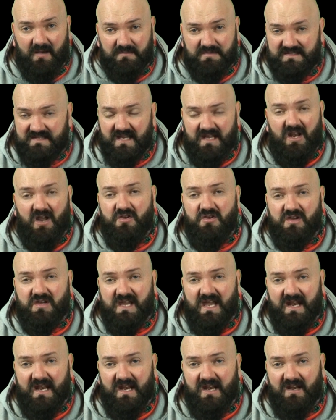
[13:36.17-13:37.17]
seeing how you're
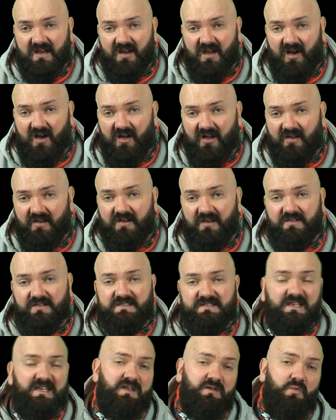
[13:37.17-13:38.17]
getting on and
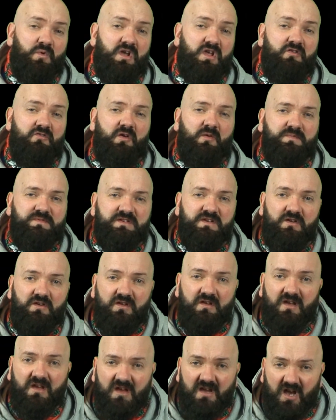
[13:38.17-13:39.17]
see where you're up
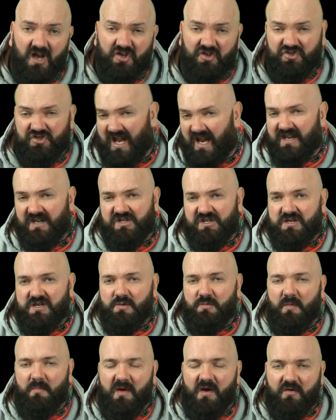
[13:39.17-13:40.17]
to, and challenging
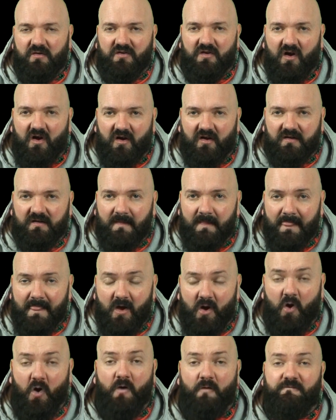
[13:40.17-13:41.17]
you about God.
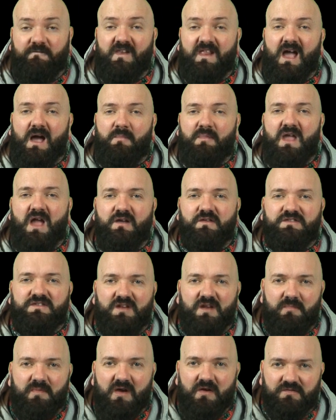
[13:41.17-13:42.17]
Hopefully I'll be out
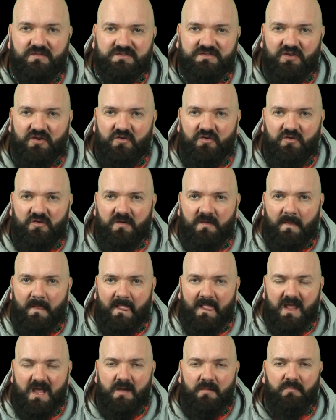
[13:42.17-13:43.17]
and about soon,
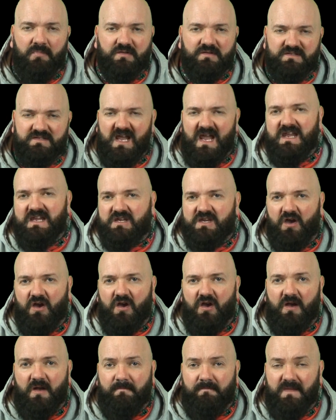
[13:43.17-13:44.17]
but take
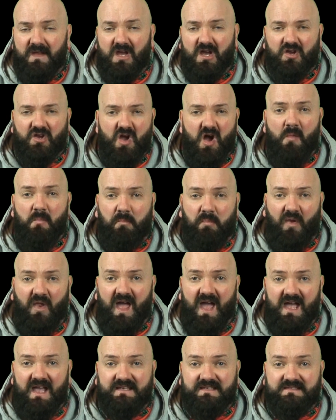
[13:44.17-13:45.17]
care, God
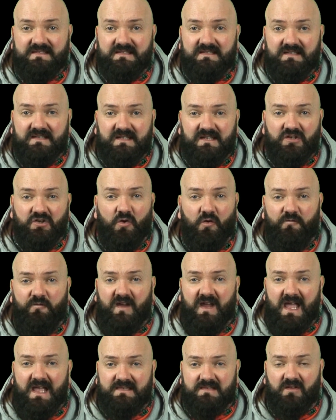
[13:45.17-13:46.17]
bless. Don't
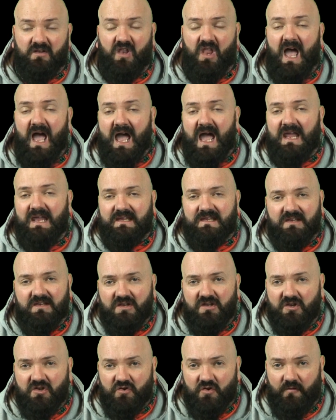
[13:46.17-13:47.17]
forget to like,
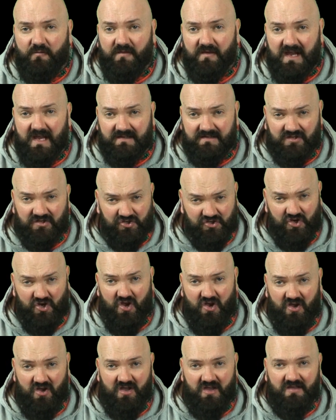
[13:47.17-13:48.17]
don't forget to
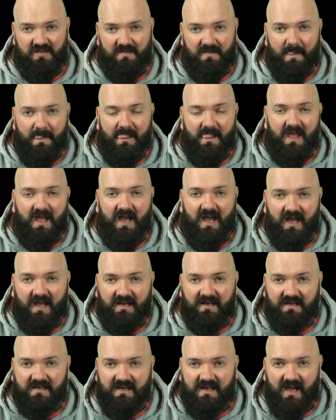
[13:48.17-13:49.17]
share,
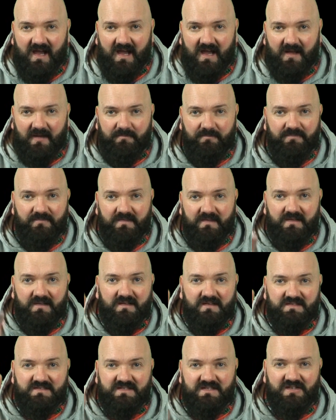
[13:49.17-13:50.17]
and
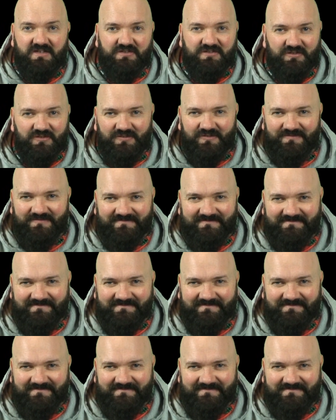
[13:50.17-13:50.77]
see you soon.